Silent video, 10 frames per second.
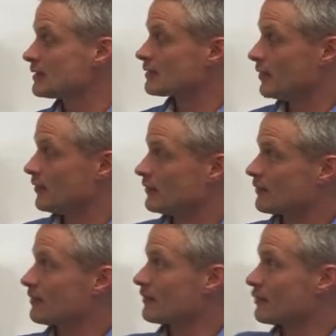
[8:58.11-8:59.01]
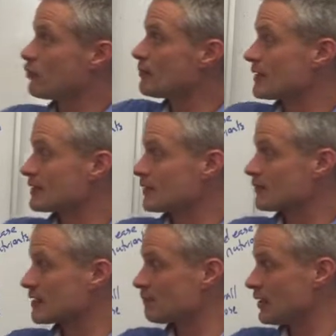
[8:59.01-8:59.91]
So the ruminants
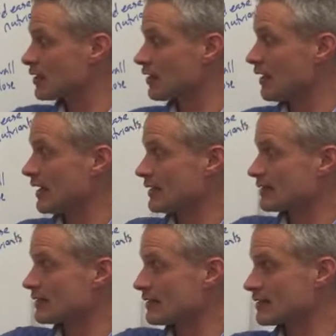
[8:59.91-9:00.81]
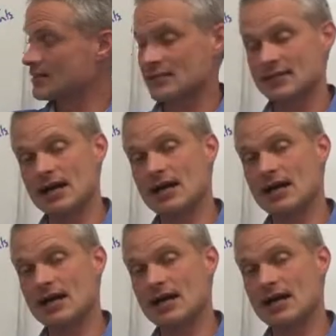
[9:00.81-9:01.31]
have specialized this